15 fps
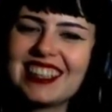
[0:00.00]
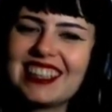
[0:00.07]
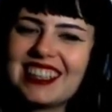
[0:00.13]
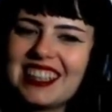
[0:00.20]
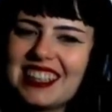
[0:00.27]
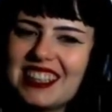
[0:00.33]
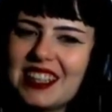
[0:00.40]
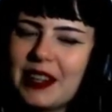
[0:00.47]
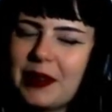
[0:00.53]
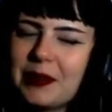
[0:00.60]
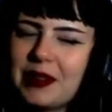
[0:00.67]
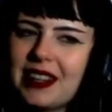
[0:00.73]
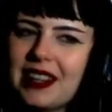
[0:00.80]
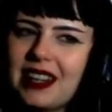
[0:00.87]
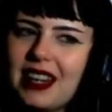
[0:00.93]
No,
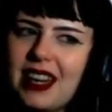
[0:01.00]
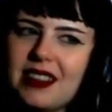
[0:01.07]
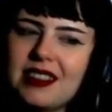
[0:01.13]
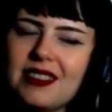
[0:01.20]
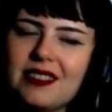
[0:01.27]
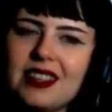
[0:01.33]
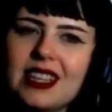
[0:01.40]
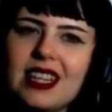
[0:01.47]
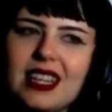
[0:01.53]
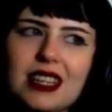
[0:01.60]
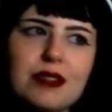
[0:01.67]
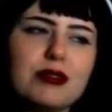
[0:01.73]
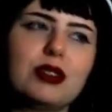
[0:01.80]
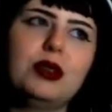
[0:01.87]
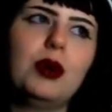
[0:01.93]
but I feel like
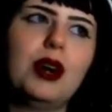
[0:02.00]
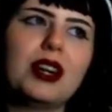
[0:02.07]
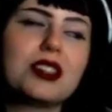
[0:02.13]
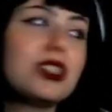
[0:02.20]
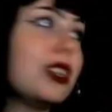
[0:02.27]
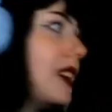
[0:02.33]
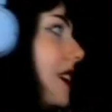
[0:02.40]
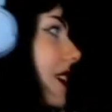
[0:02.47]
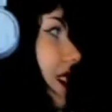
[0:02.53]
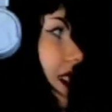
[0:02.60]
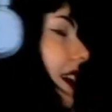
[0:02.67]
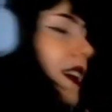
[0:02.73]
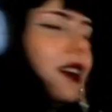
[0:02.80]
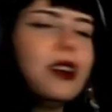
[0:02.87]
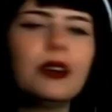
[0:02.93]
if we're watching
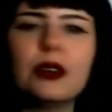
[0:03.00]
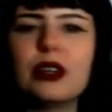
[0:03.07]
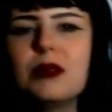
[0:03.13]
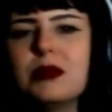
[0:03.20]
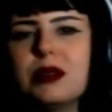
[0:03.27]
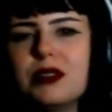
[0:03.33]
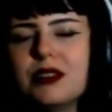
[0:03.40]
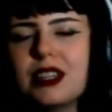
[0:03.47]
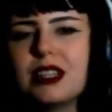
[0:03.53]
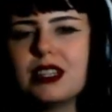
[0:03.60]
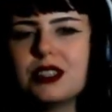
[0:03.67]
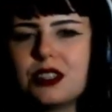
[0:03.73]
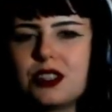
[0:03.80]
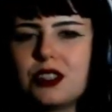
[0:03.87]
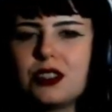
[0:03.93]
like a horror movie,
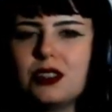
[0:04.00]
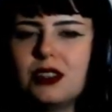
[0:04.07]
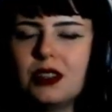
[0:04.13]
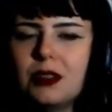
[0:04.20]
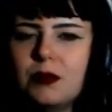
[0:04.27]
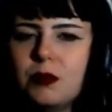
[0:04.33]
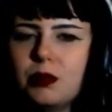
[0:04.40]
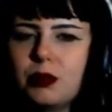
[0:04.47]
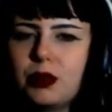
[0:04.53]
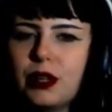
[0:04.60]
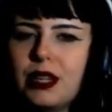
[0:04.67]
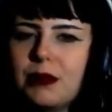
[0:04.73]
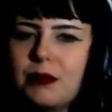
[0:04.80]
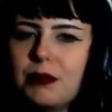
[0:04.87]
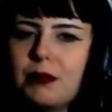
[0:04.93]
it's
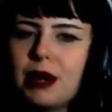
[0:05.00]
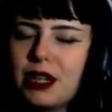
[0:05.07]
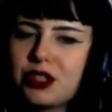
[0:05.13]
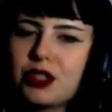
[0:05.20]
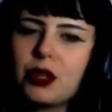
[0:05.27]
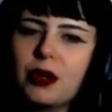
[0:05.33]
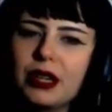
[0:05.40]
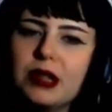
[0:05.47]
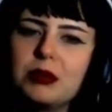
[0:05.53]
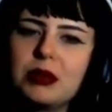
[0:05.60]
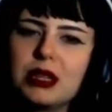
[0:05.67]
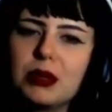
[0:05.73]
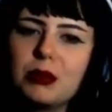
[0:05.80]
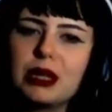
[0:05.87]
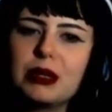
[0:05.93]
pretty much going to be
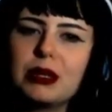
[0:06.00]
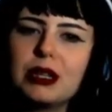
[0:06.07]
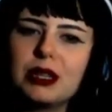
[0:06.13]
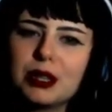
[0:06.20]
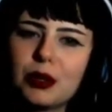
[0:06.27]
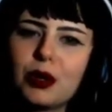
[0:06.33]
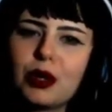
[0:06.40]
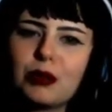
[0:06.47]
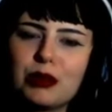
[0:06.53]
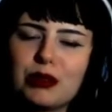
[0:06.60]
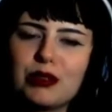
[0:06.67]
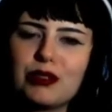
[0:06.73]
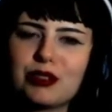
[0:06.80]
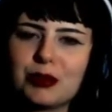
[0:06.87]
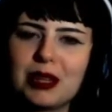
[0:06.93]
a B horror movie
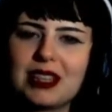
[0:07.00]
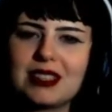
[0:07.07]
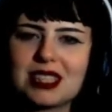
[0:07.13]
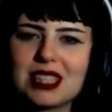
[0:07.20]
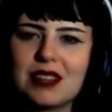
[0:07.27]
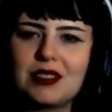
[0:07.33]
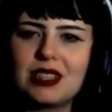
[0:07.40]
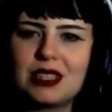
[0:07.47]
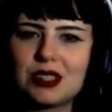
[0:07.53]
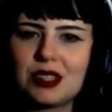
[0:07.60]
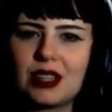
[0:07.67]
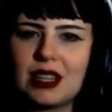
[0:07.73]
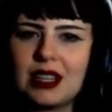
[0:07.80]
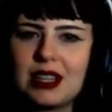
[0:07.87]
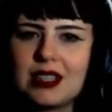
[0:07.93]
from like the 70s or
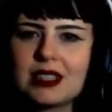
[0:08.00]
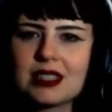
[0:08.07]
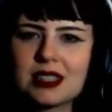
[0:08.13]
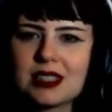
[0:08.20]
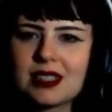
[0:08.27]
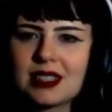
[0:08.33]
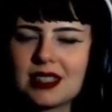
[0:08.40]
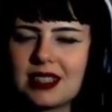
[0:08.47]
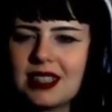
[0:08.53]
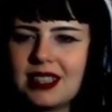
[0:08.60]
80s. We